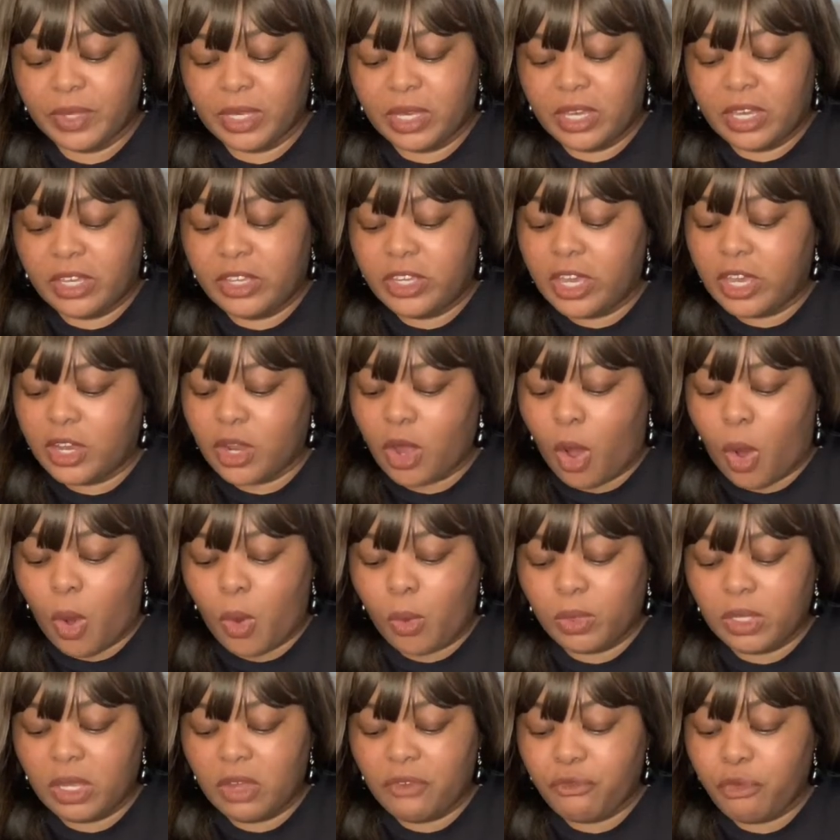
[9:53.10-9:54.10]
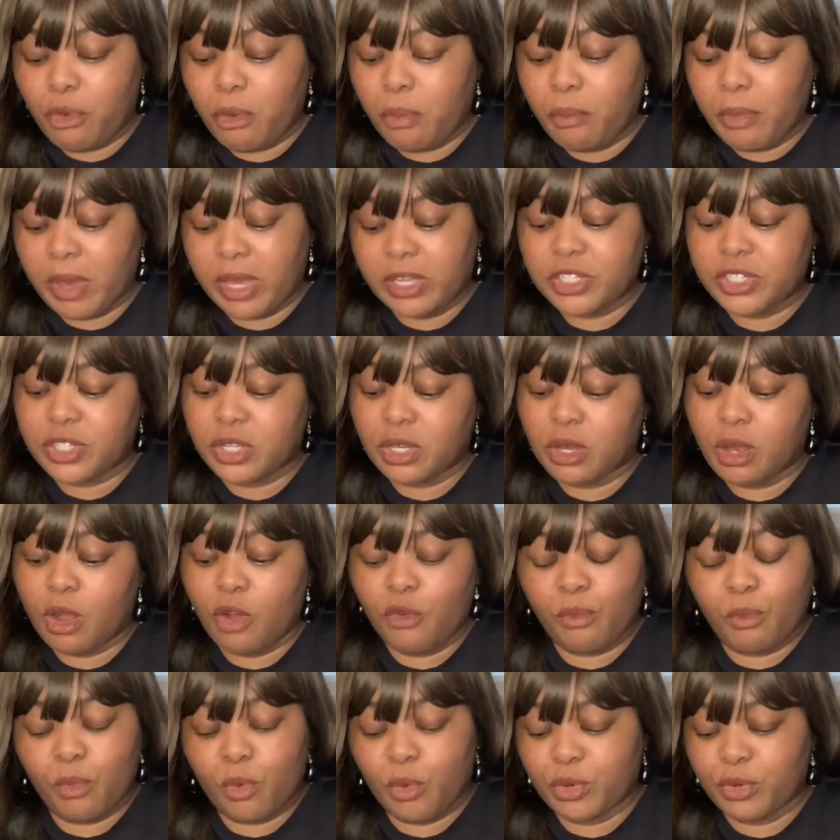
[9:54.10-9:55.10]
yet only for measure of
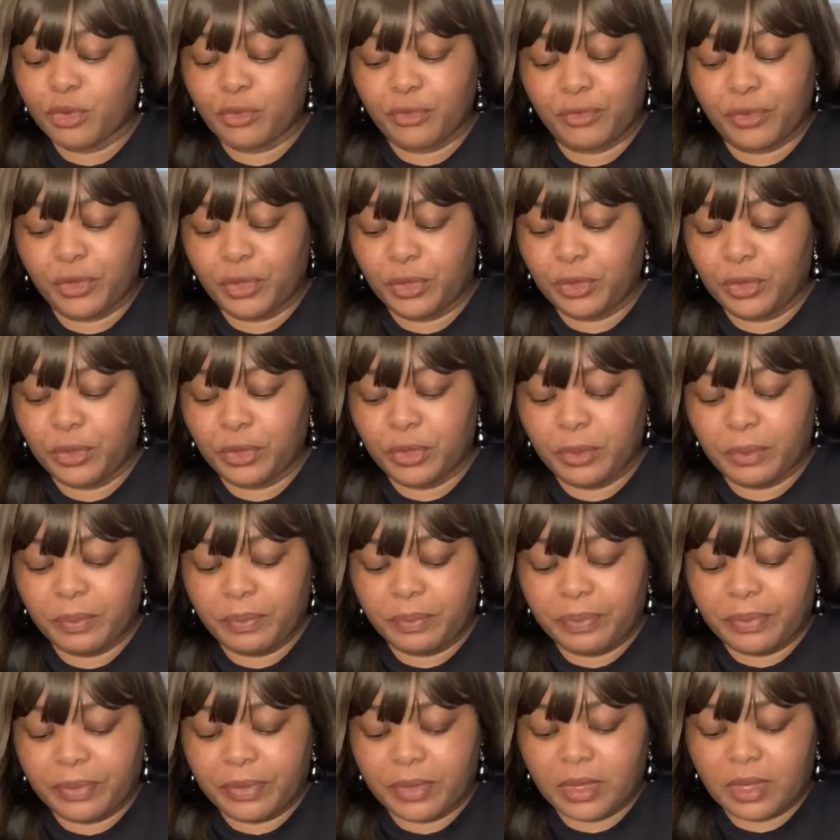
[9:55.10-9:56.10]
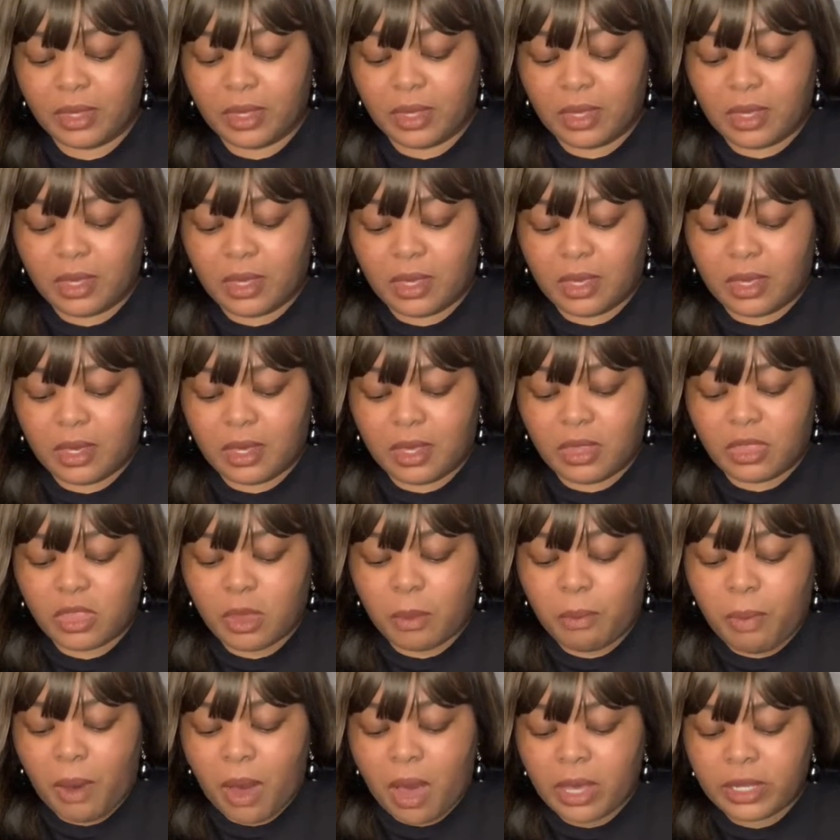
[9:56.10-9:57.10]
mortal feud. The
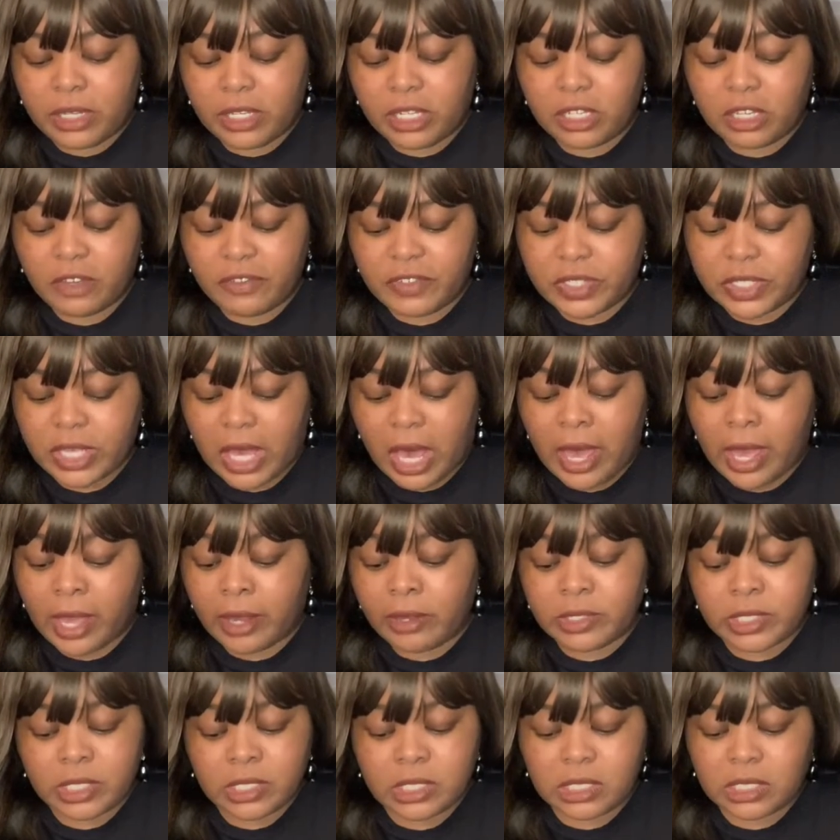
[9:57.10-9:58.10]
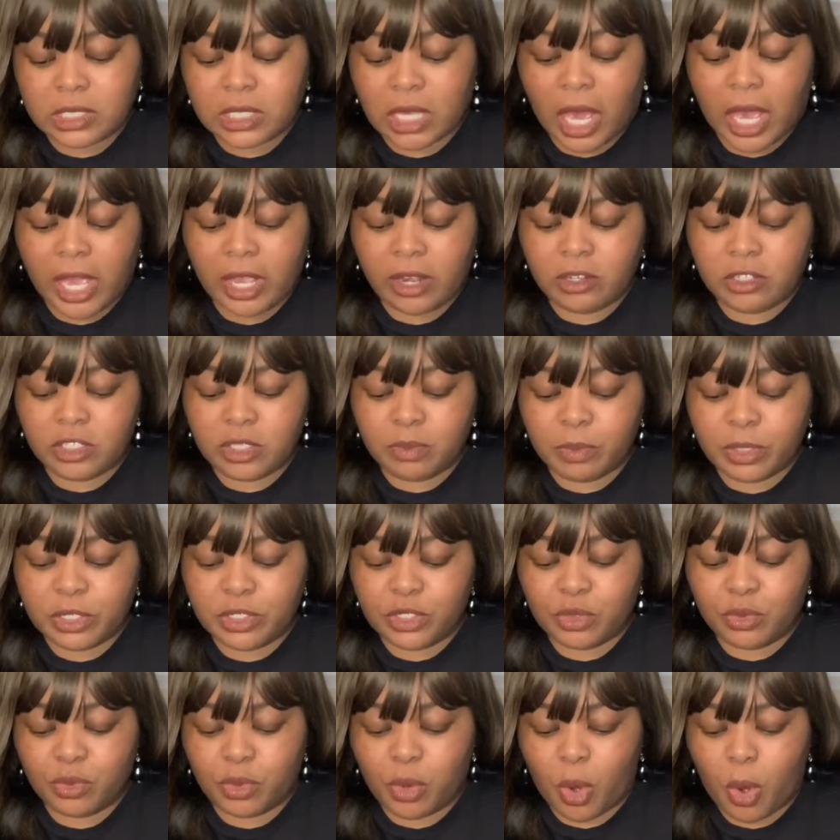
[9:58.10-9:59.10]
bonding of sires and sirens must
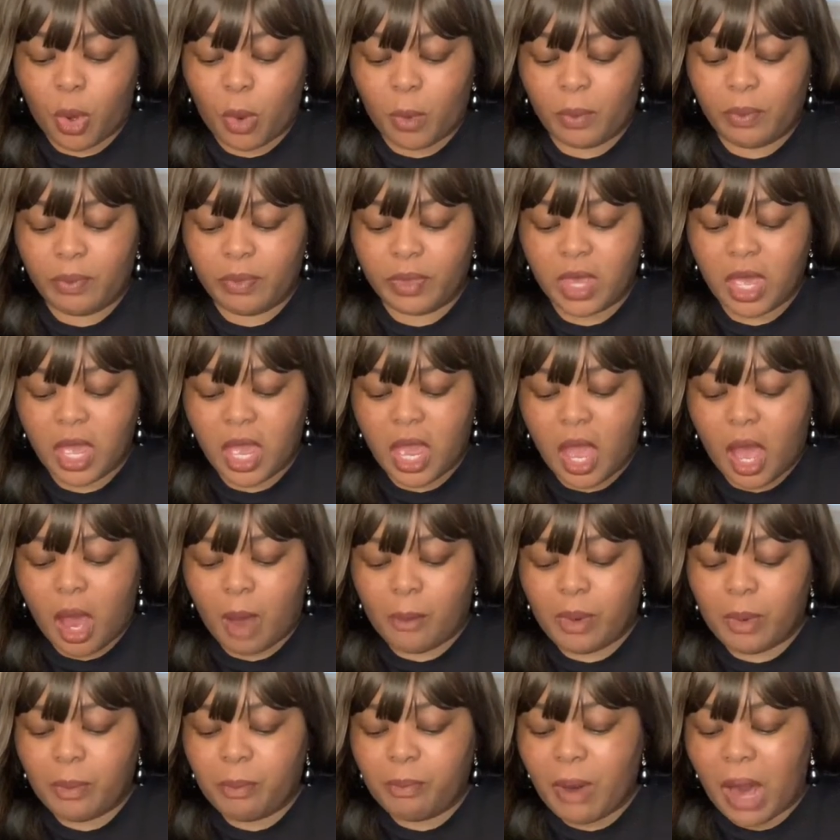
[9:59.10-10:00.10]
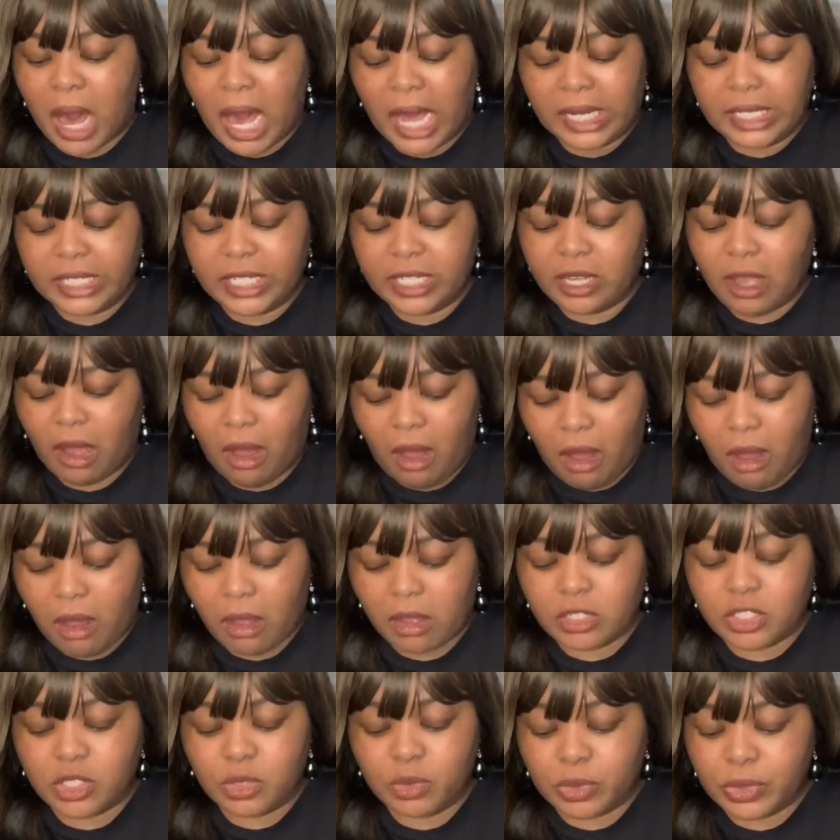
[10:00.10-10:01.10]
groom, but binding
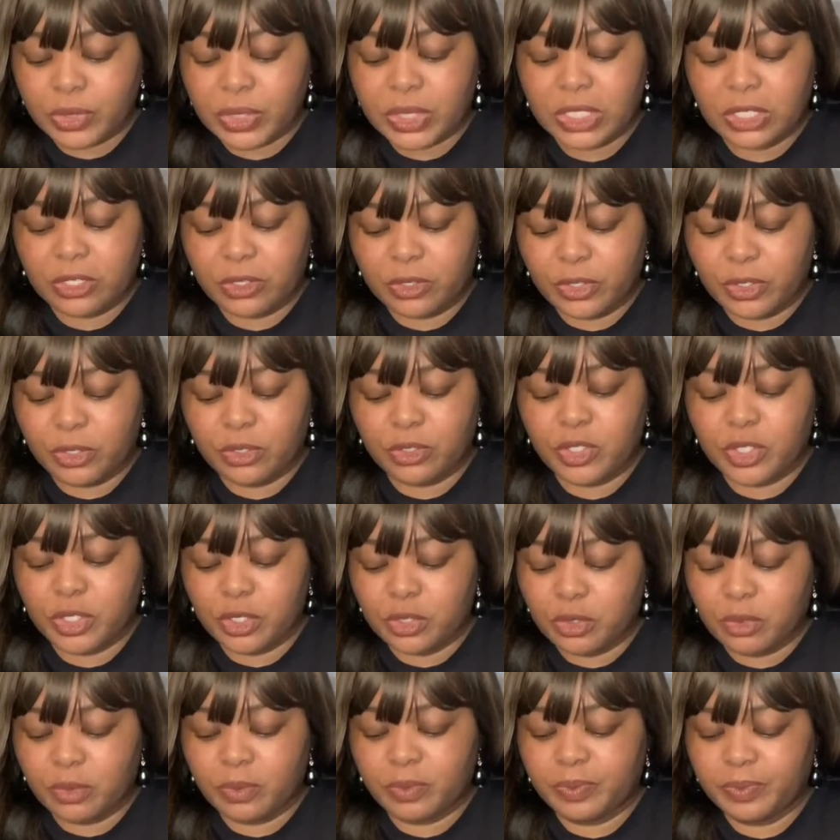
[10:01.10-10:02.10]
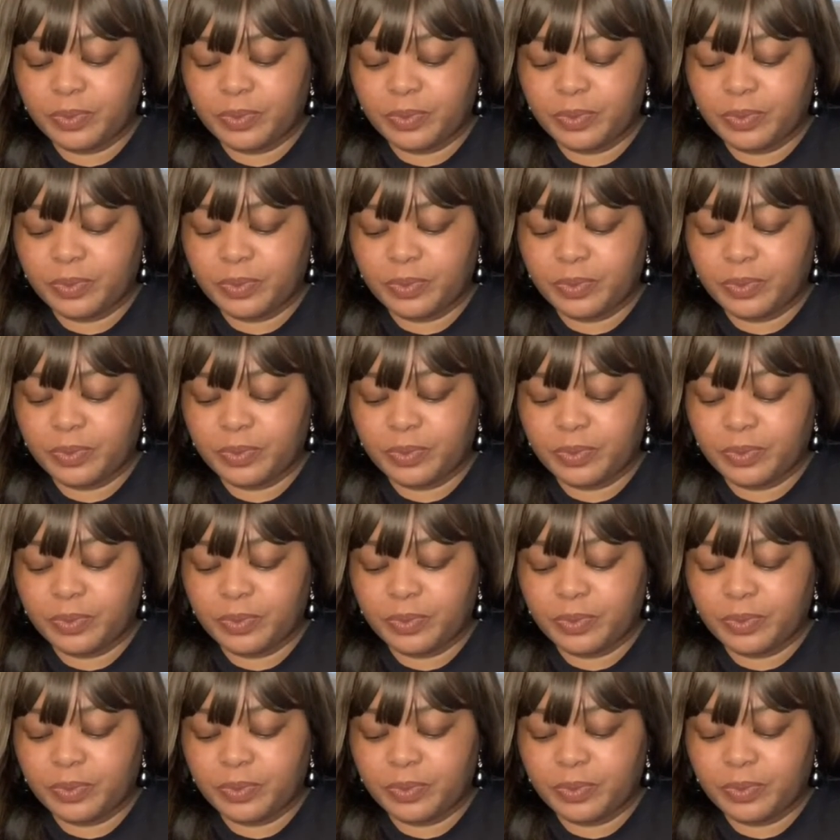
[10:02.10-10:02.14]
hearts will seal your doom.